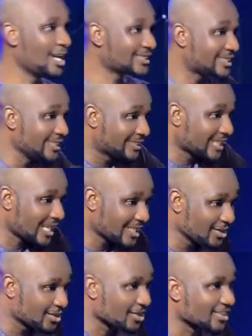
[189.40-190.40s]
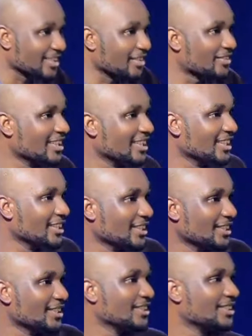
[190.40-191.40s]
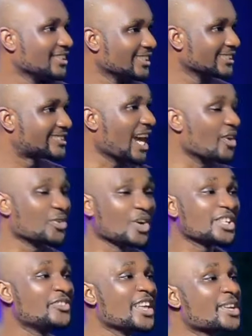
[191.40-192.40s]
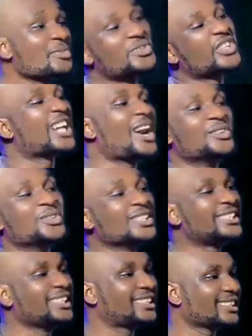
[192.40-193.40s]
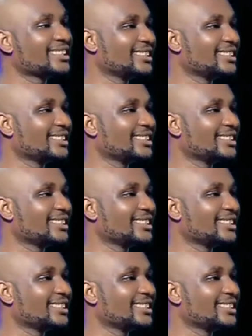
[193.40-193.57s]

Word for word: You are still dragging with yourself. See, I will not, if they give you a song, I will not take.